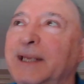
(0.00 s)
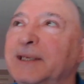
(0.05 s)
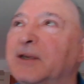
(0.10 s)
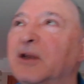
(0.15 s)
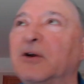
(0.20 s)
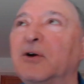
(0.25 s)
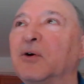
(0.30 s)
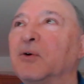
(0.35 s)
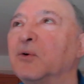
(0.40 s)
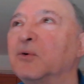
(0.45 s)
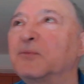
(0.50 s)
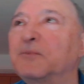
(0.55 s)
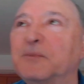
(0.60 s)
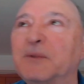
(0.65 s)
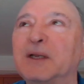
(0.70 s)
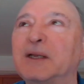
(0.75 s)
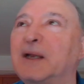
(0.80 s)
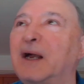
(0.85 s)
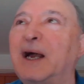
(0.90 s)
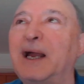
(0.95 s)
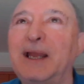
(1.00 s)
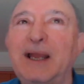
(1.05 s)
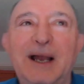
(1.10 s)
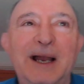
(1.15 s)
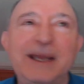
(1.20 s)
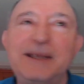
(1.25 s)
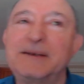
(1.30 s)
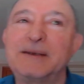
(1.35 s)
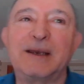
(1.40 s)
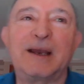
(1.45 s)
I'd go.
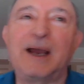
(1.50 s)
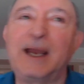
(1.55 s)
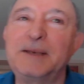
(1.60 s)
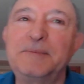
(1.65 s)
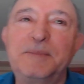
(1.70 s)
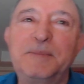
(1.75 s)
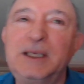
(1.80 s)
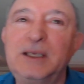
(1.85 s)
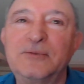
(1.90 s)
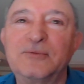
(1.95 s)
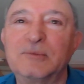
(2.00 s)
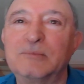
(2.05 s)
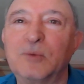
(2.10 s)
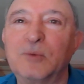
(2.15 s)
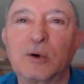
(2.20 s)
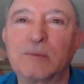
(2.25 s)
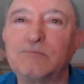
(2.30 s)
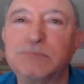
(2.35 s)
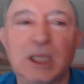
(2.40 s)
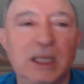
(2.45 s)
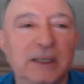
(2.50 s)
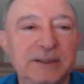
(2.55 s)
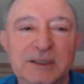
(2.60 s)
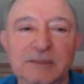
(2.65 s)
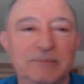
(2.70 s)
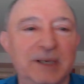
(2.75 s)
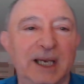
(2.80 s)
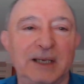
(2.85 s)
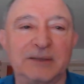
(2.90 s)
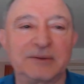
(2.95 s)
I'd be even more blunt
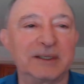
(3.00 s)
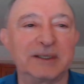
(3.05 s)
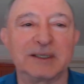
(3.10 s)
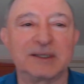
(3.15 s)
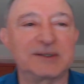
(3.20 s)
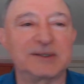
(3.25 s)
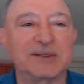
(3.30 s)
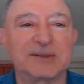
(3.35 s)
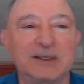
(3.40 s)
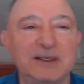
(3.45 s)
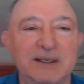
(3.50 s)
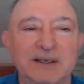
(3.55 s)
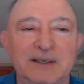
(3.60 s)
about this.